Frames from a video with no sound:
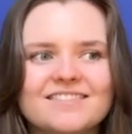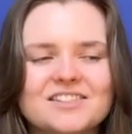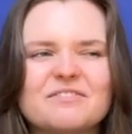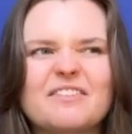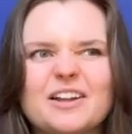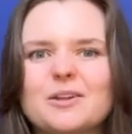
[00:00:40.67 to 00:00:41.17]

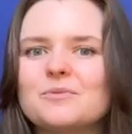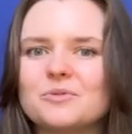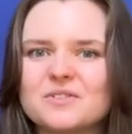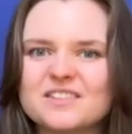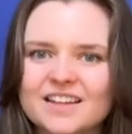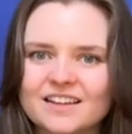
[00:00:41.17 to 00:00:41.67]
develop
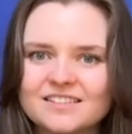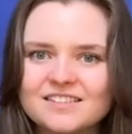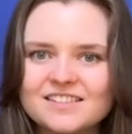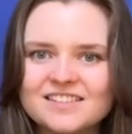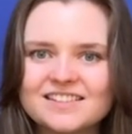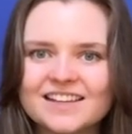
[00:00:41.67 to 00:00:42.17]
those
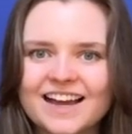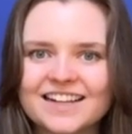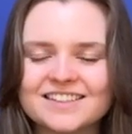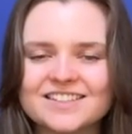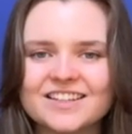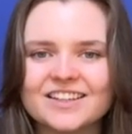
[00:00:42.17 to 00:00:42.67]
skills
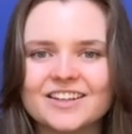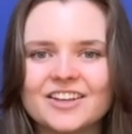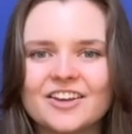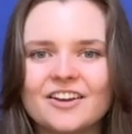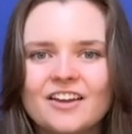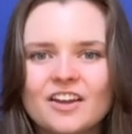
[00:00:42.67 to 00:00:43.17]
and
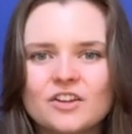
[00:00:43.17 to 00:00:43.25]
to